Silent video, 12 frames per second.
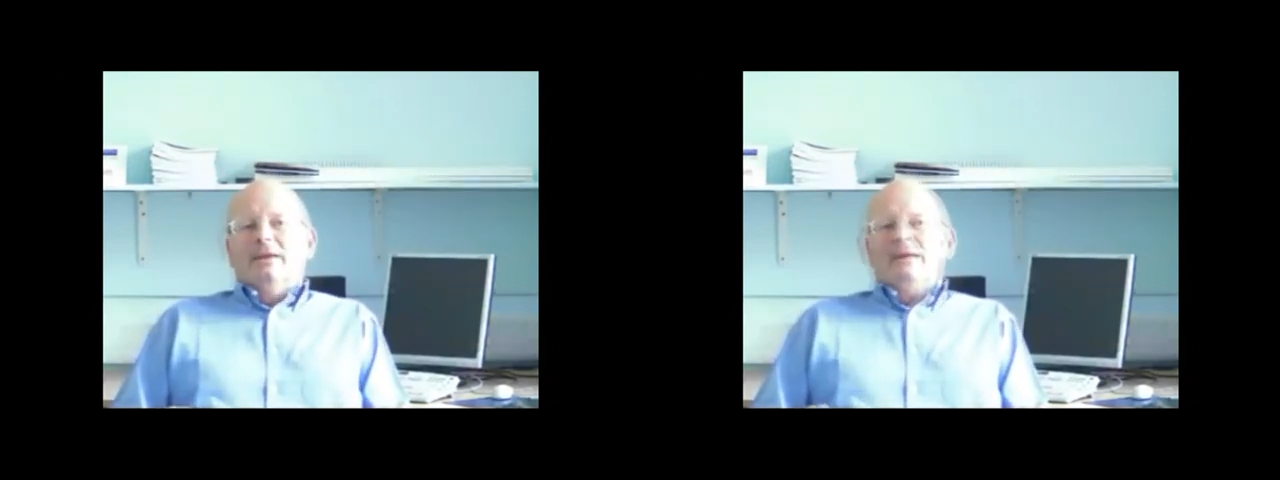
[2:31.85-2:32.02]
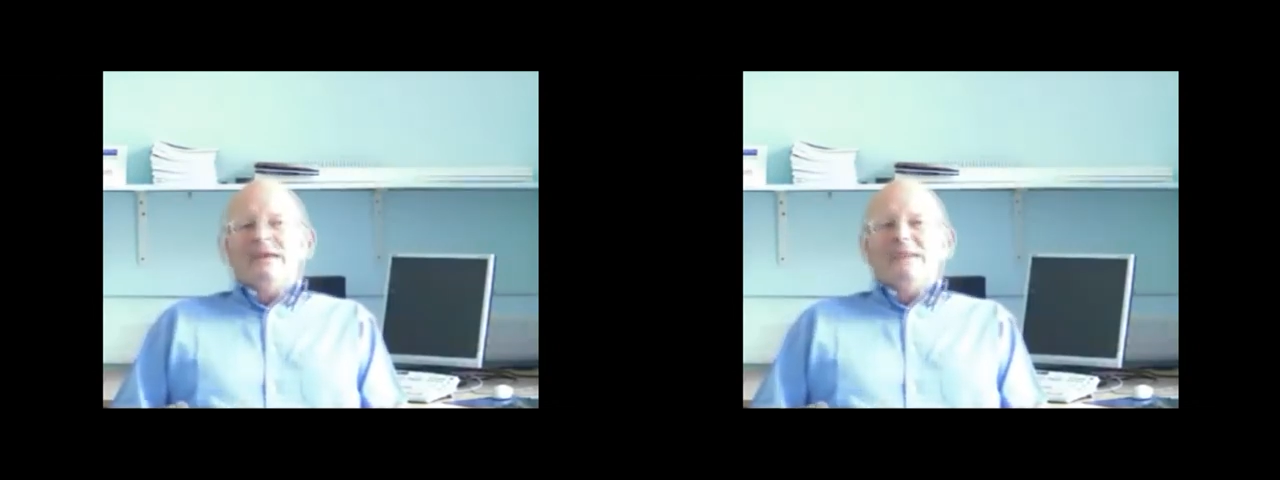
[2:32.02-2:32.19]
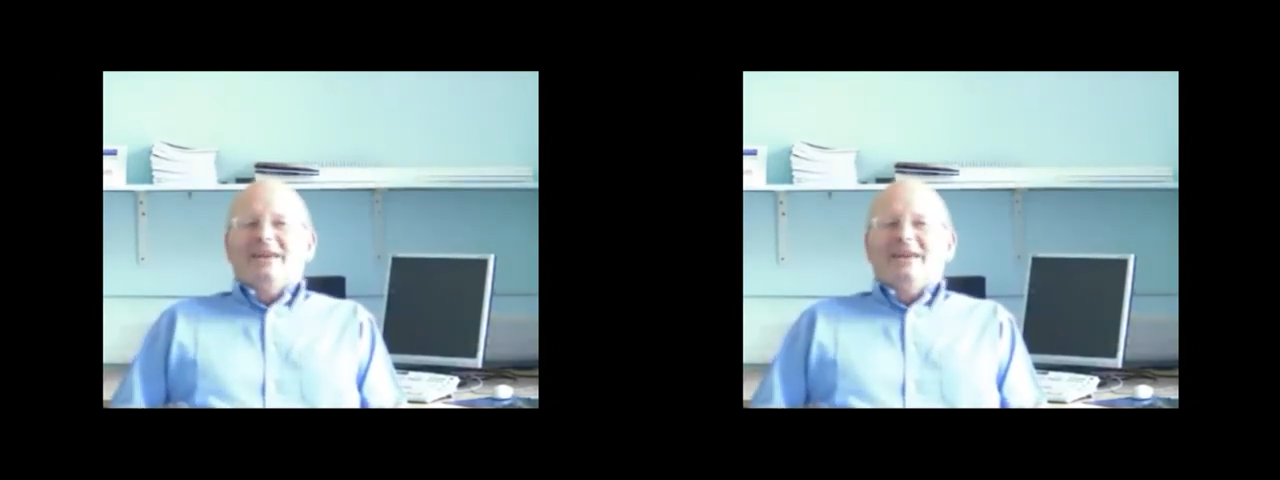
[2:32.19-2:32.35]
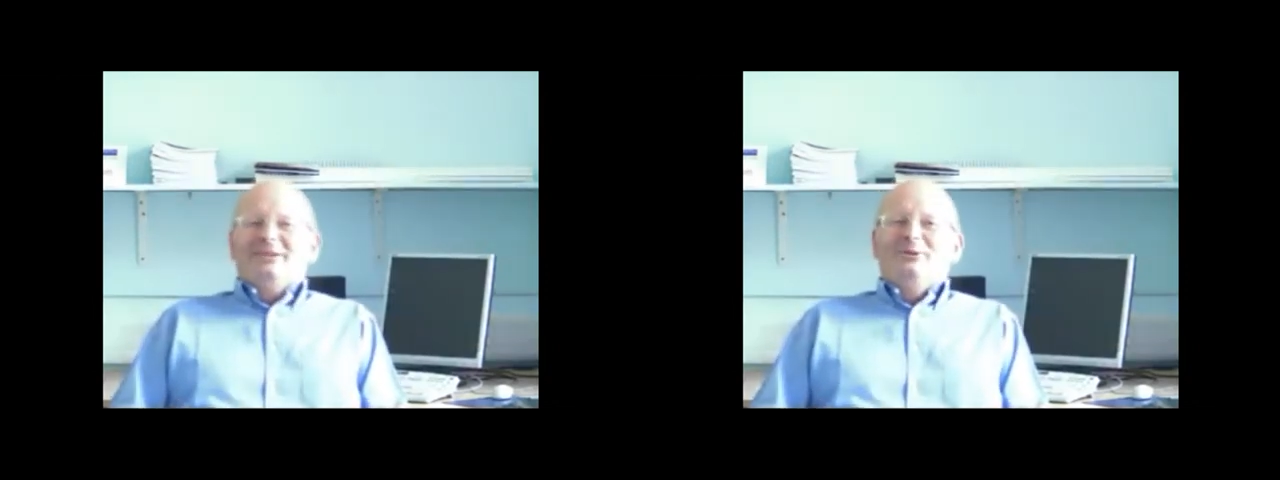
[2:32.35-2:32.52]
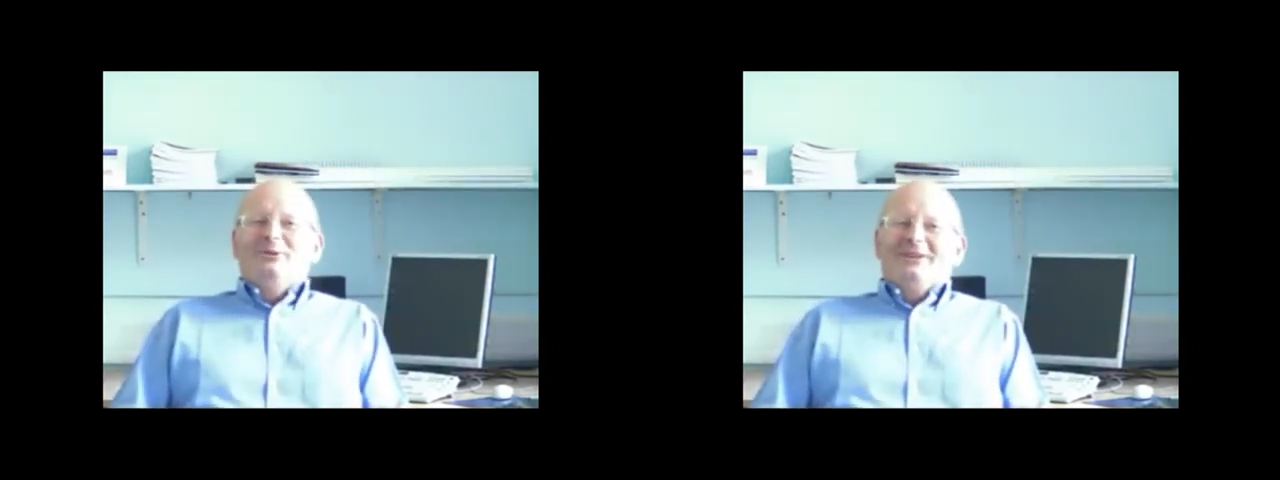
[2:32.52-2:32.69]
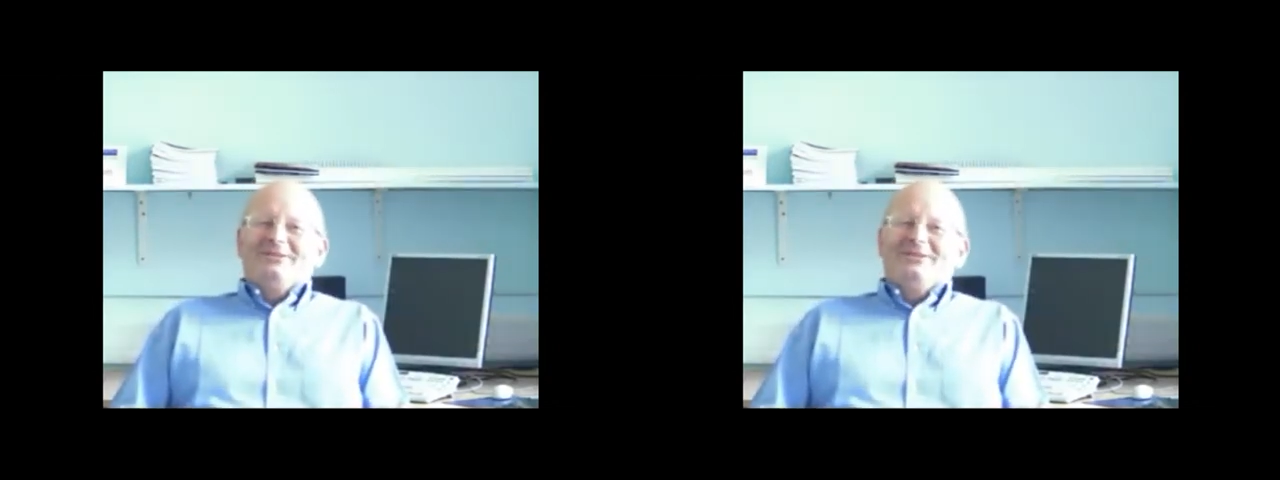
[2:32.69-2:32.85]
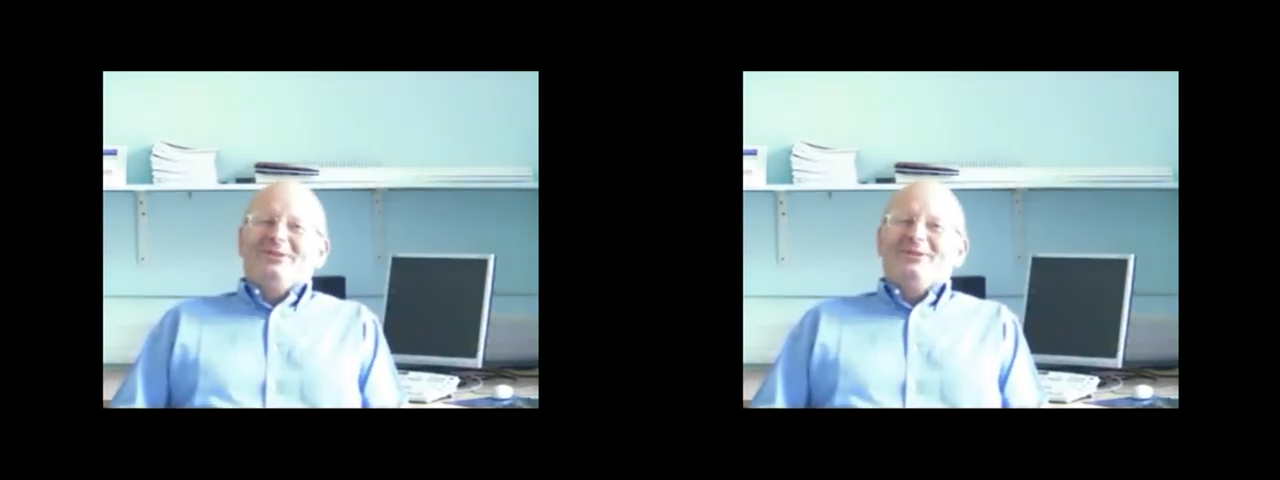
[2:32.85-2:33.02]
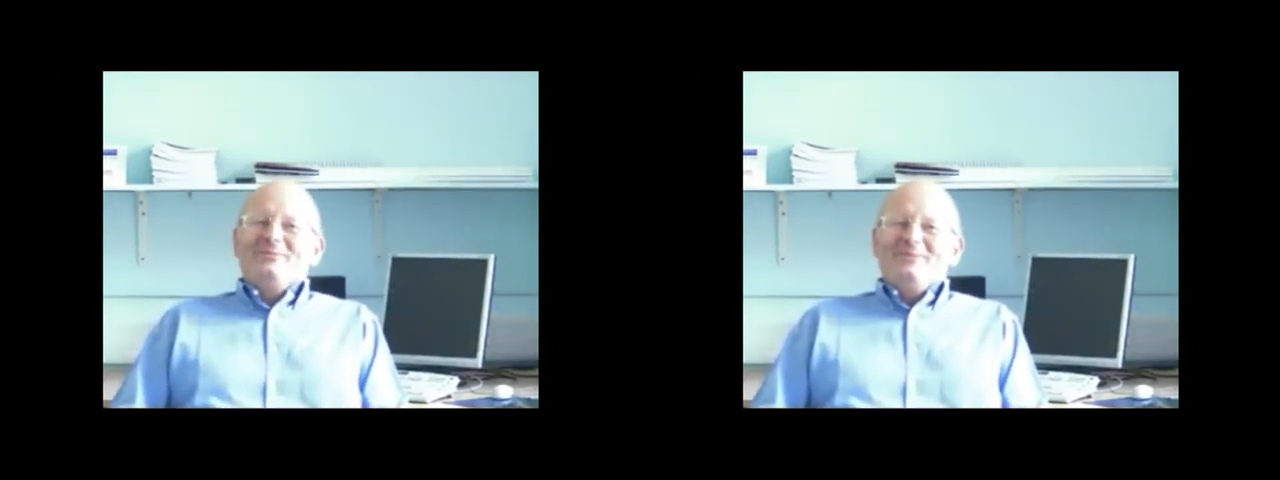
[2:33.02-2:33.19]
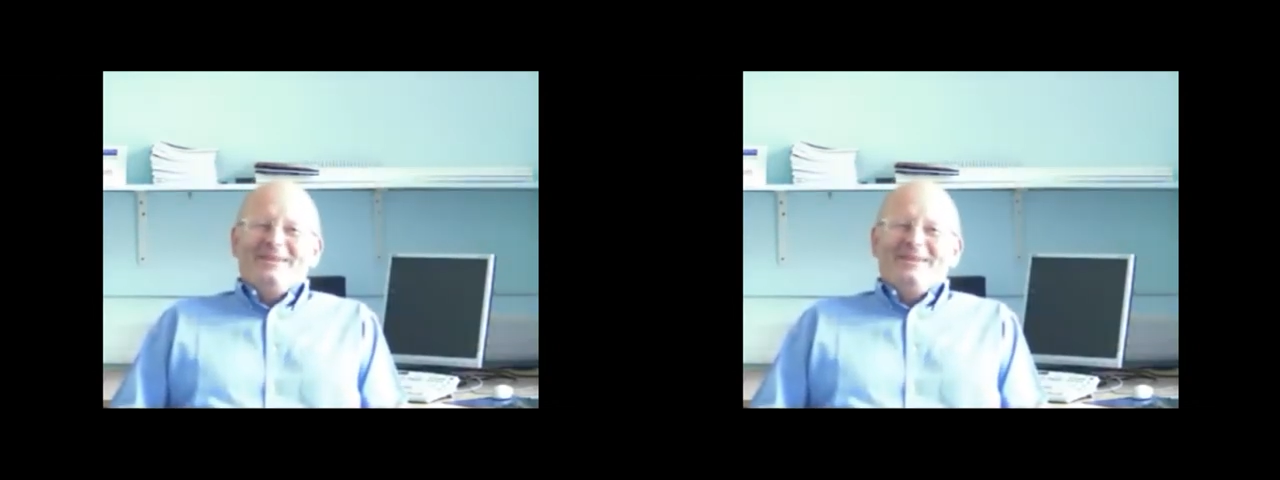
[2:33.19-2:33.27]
don't seem to get too flustered